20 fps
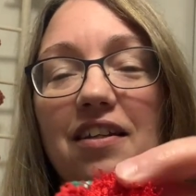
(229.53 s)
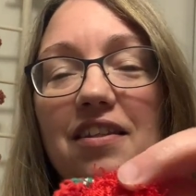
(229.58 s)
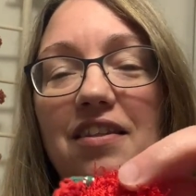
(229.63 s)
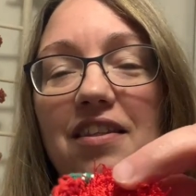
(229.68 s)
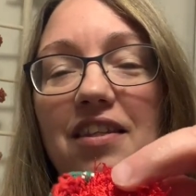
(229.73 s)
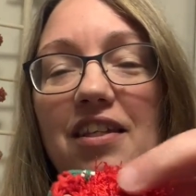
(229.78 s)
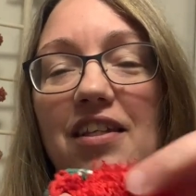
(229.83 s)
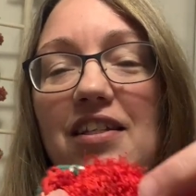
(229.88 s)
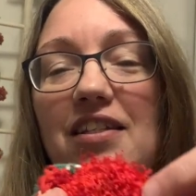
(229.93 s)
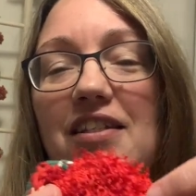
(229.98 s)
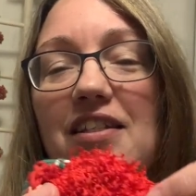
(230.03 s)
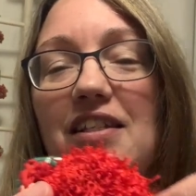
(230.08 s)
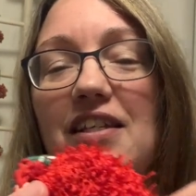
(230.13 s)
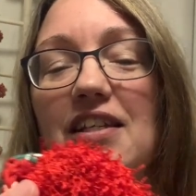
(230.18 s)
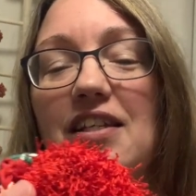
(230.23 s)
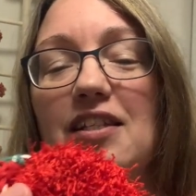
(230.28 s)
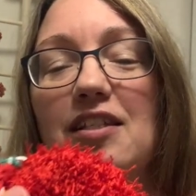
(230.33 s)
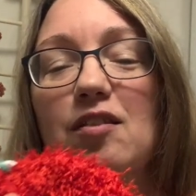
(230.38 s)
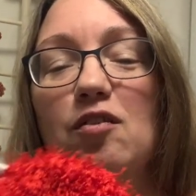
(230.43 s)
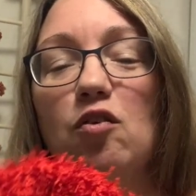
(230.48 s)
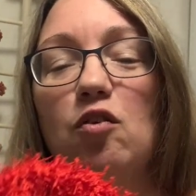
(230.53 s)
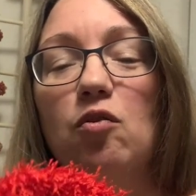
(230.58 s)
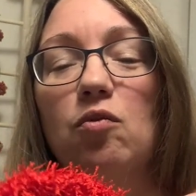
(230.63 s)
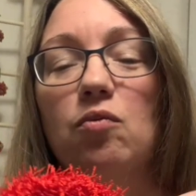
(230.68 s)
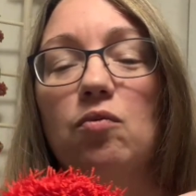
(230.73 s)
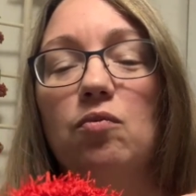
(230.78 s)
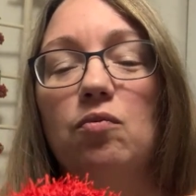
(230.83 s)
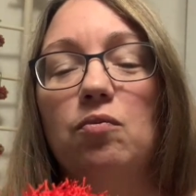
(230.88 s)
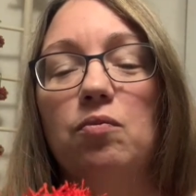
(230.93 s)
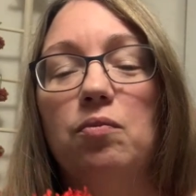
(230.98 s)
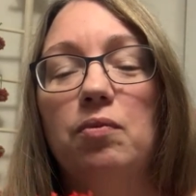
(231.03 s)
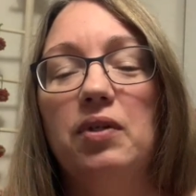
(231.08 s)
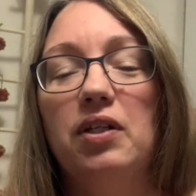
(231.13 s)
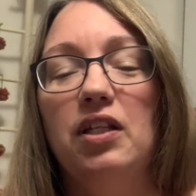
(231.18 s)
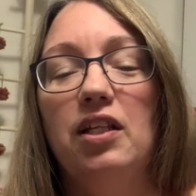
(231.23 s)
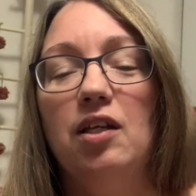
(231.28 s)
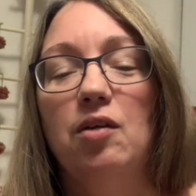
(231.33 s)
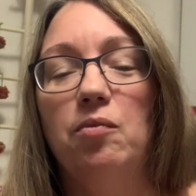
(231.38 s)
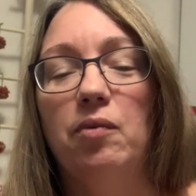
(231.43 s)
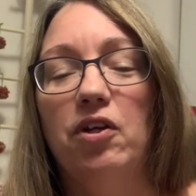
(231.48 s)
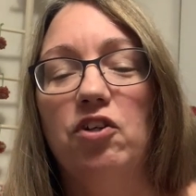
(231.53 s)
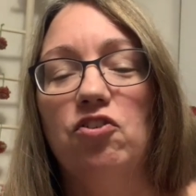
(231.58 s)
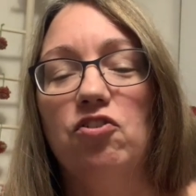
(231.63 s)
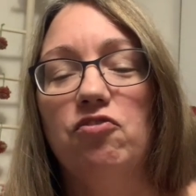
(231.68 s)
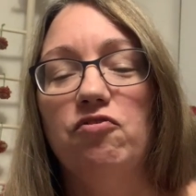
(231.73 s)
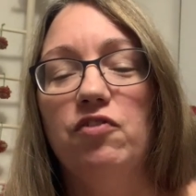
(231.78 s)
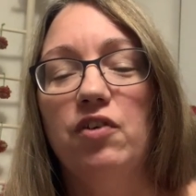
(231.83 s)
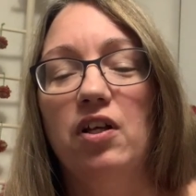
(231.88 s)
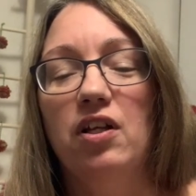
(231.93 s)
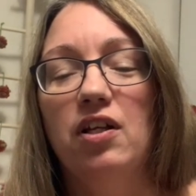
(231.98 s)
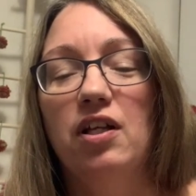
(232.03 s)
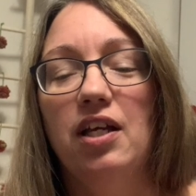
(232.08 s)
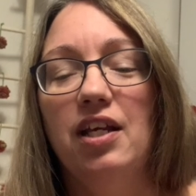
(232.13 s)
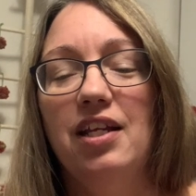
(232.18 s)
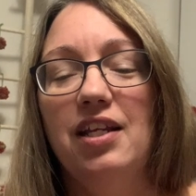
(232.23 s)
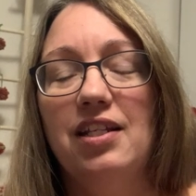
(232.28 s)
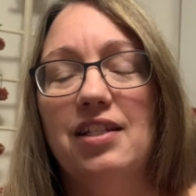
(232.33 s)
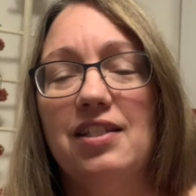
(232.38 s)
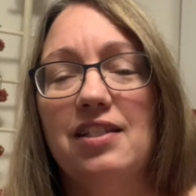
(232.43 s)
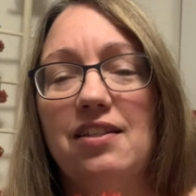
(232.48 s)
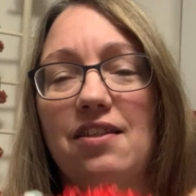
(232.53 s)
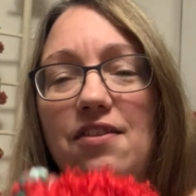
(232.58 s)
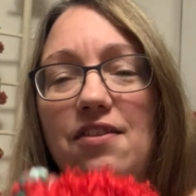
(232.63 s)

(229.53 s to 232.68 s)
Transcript: This is really wonderful. It is